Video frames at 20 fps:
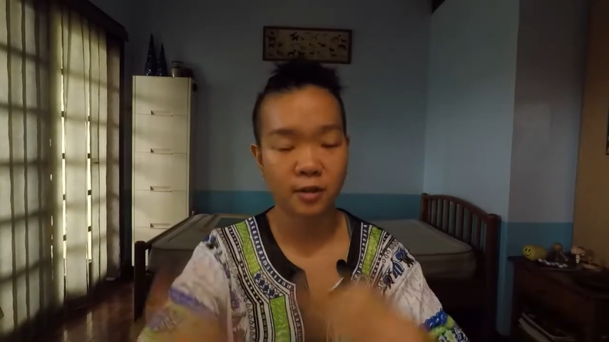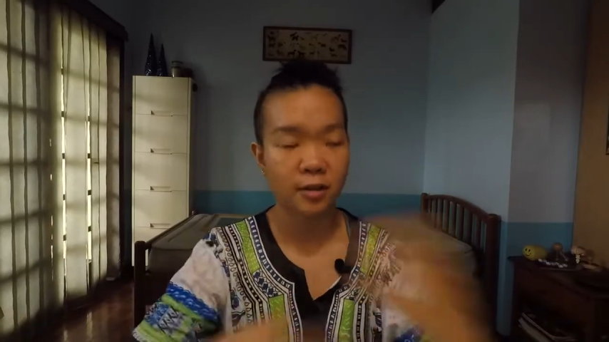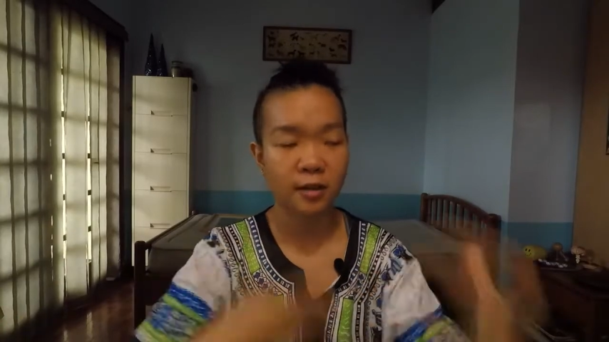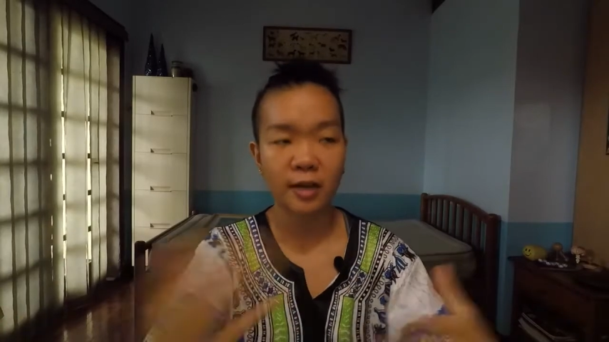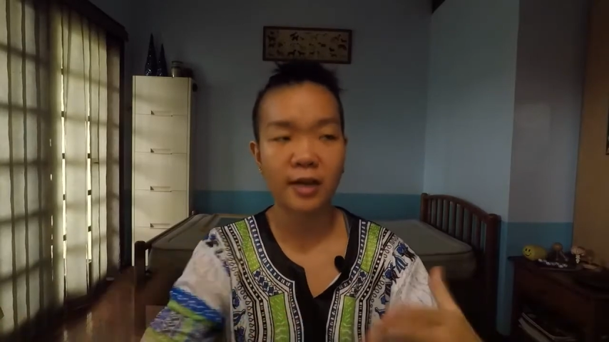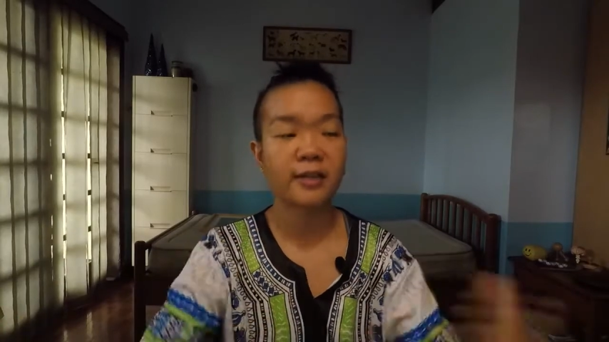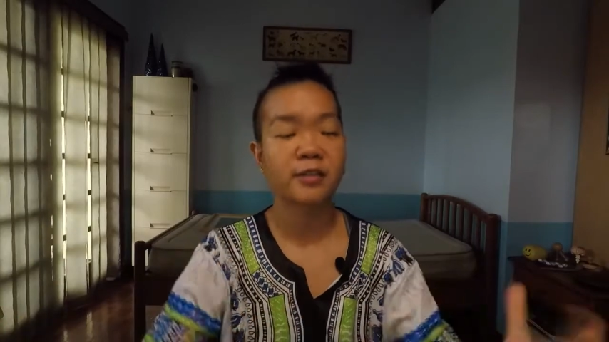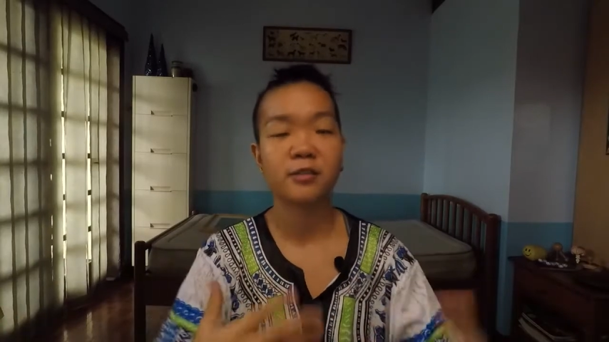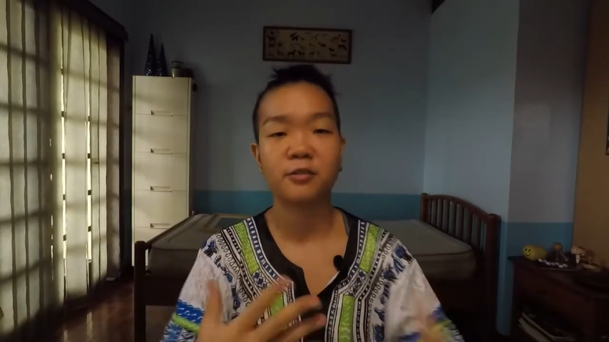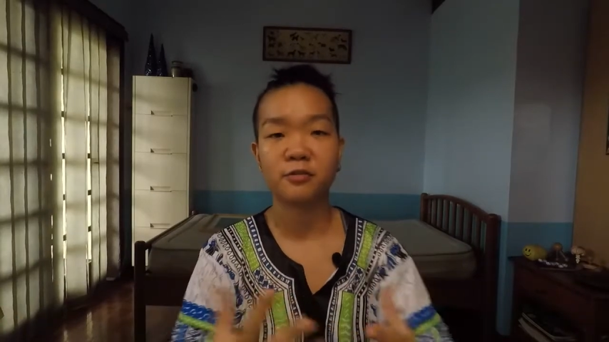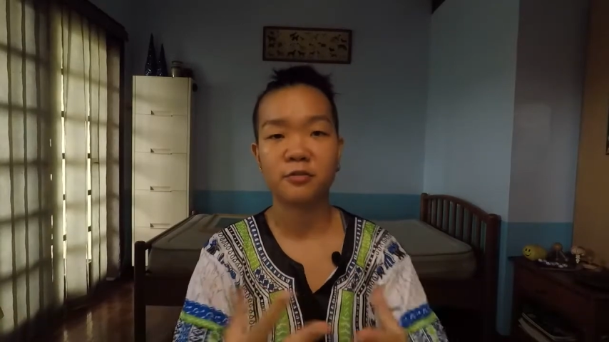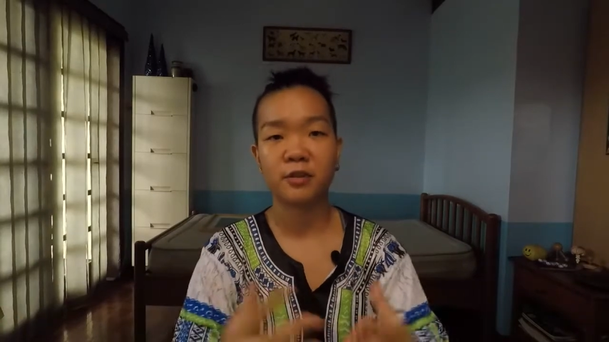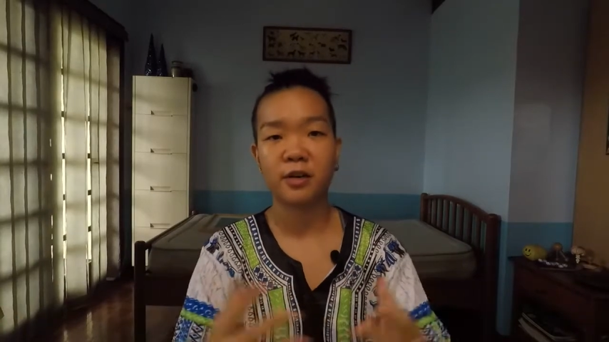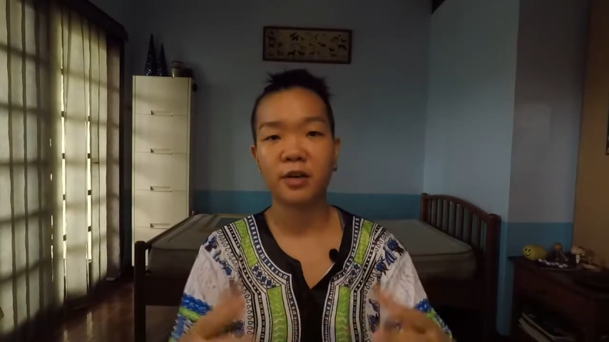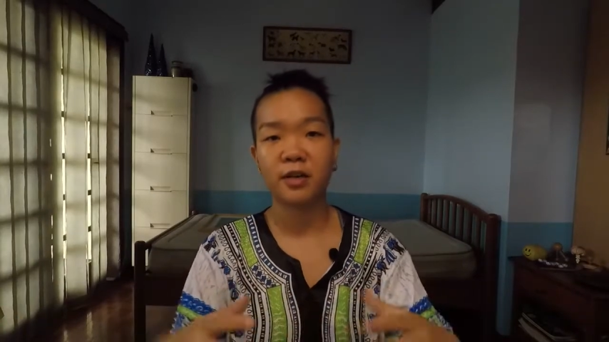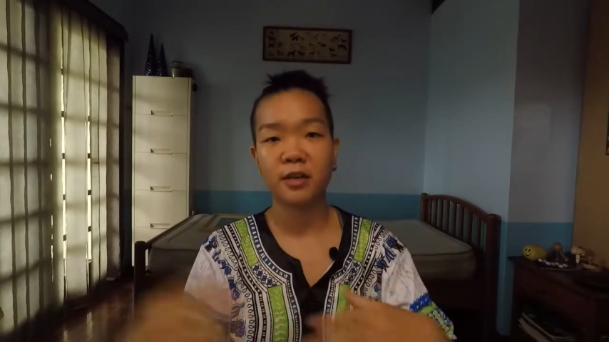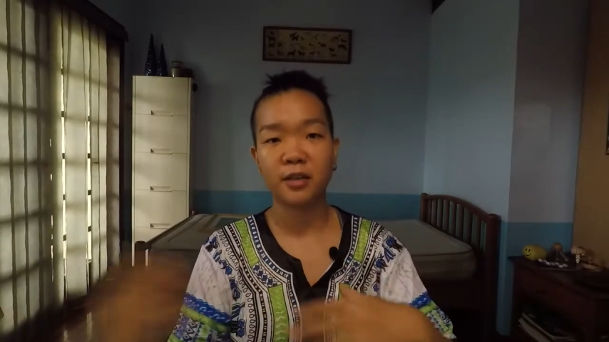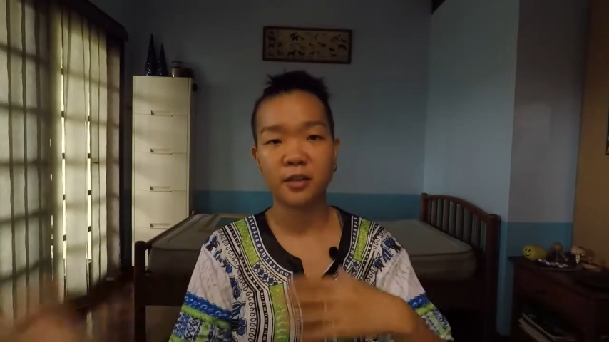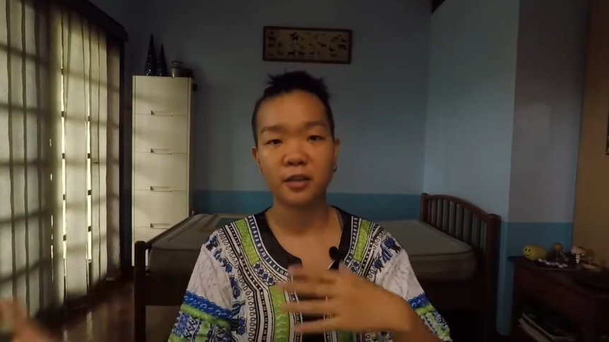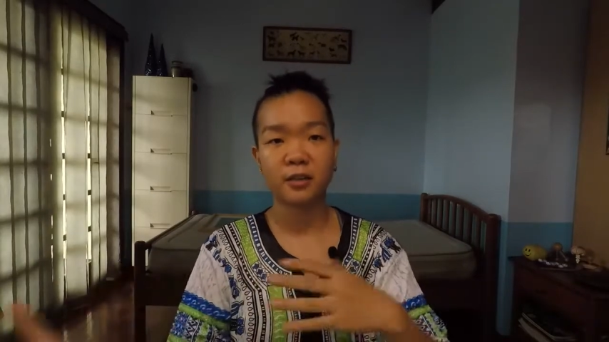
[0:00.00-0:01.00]

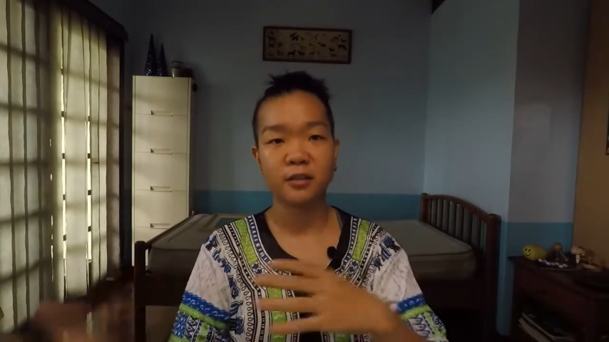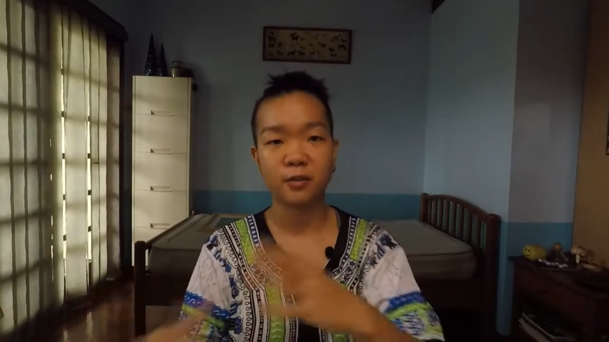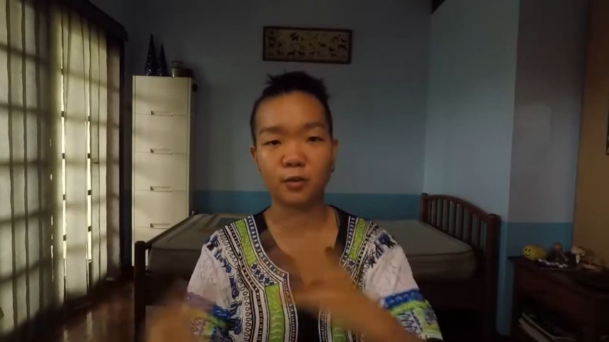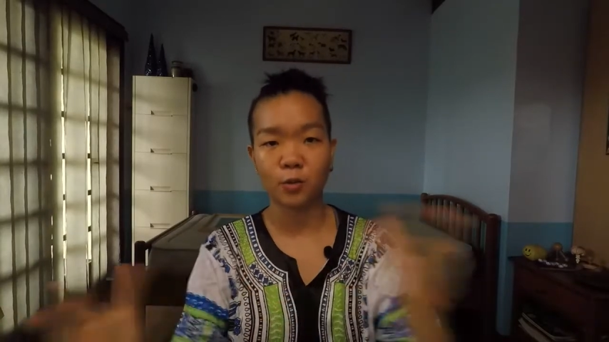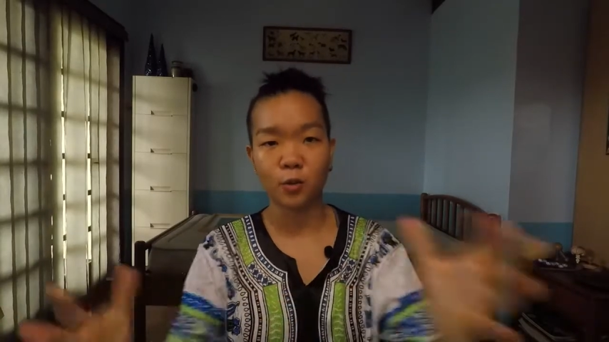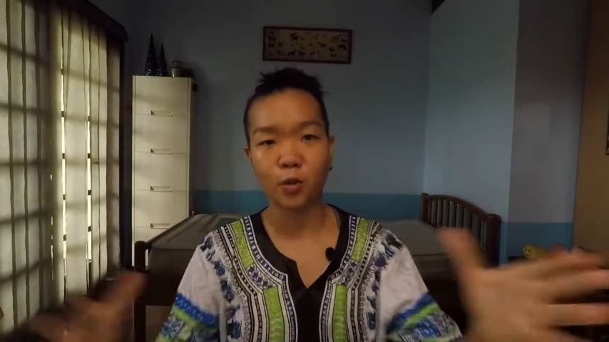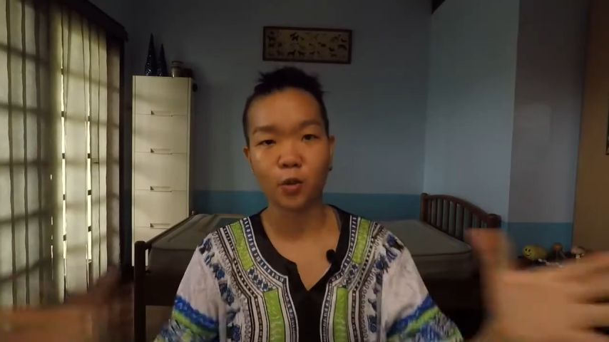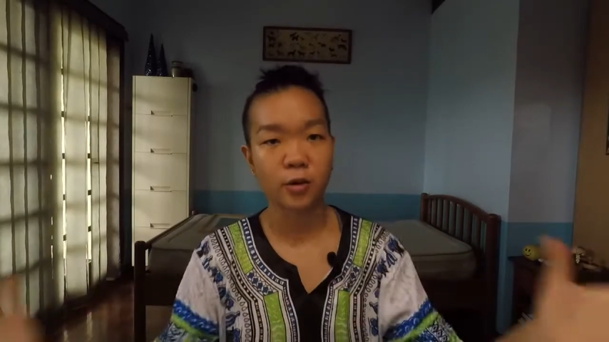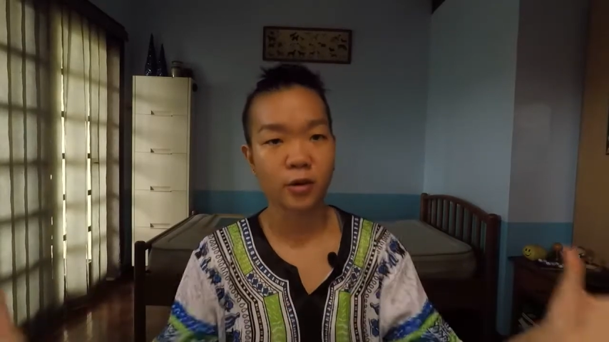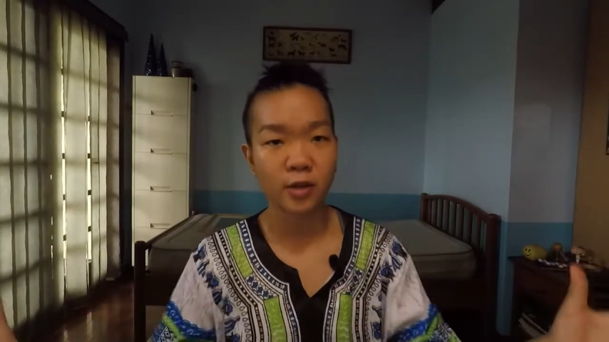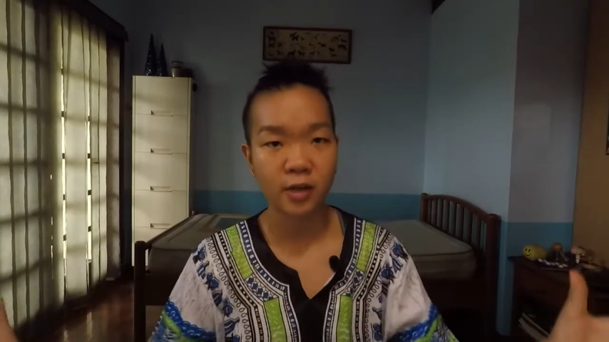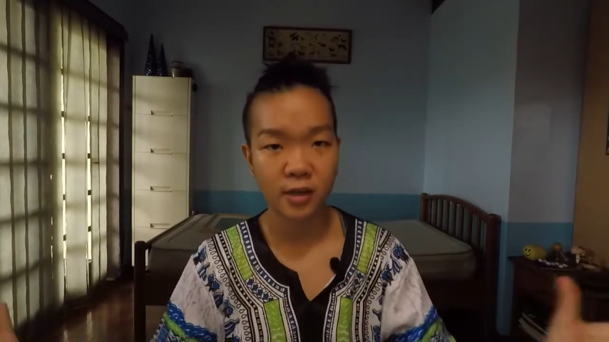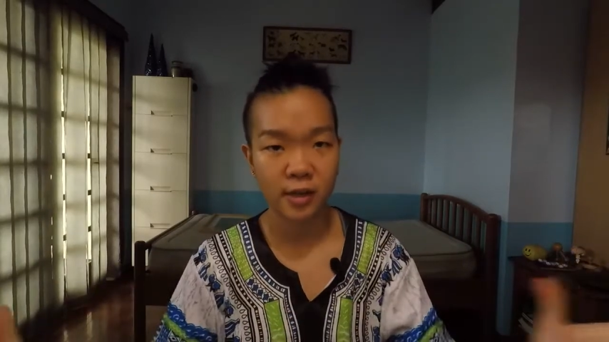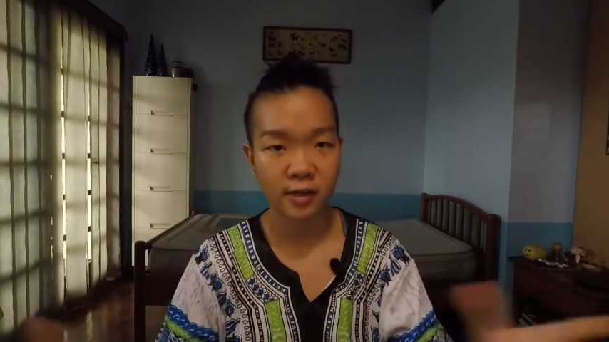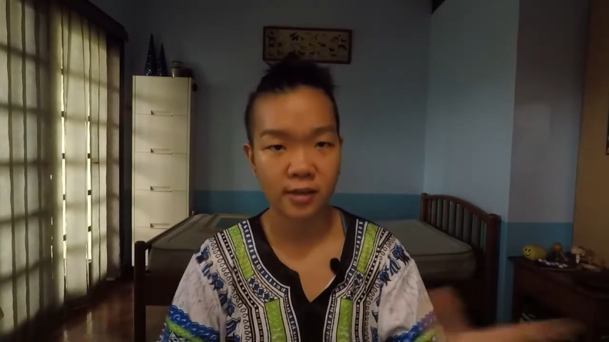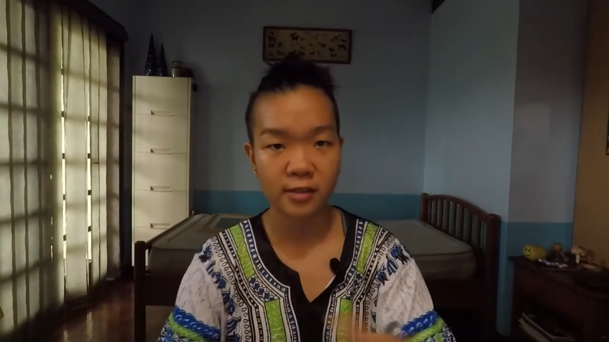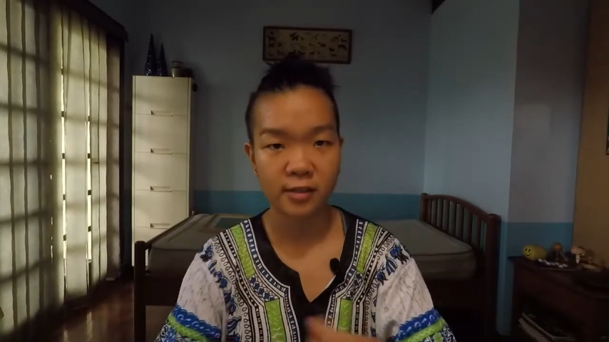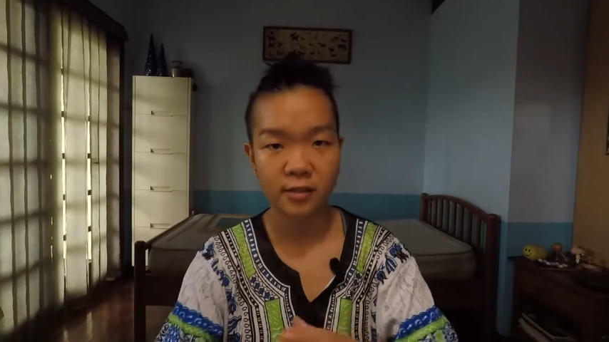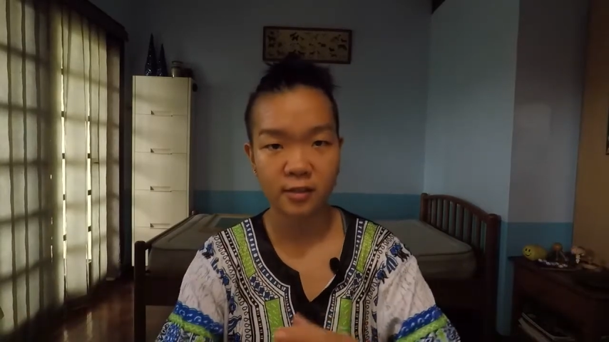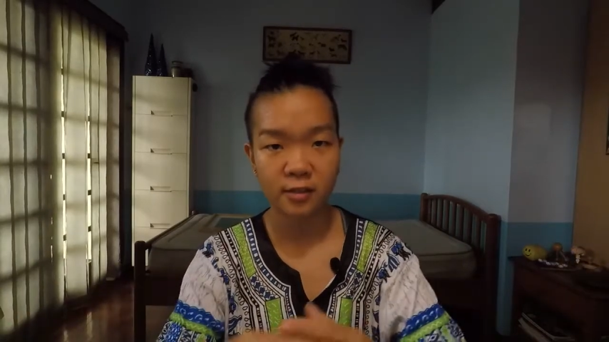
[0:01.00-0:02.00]
classify, and
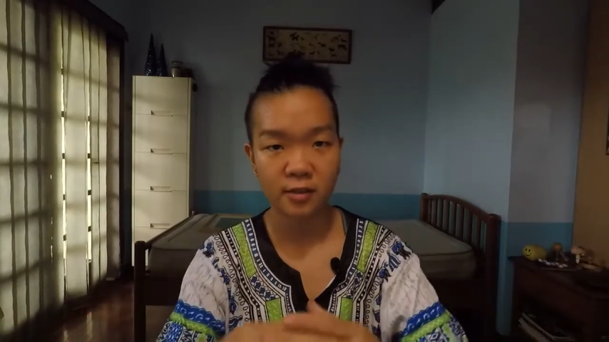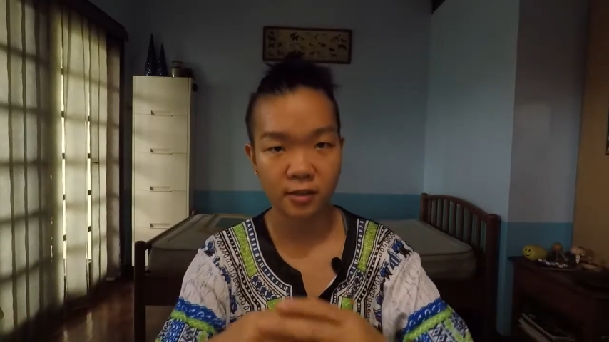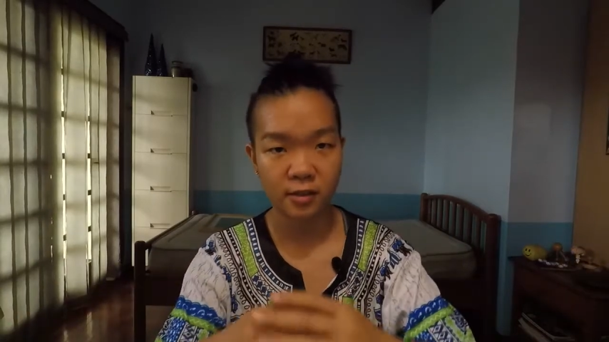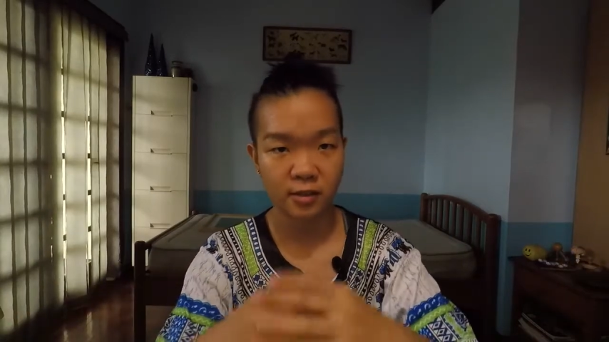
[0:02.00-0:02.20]
organize,